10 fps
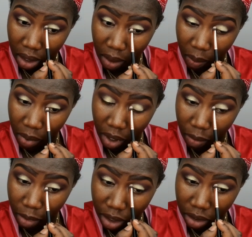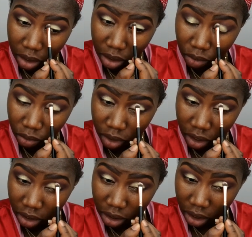The pigment doesn't
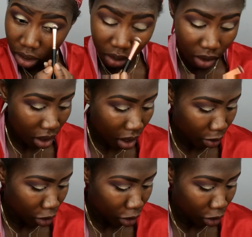really stand out that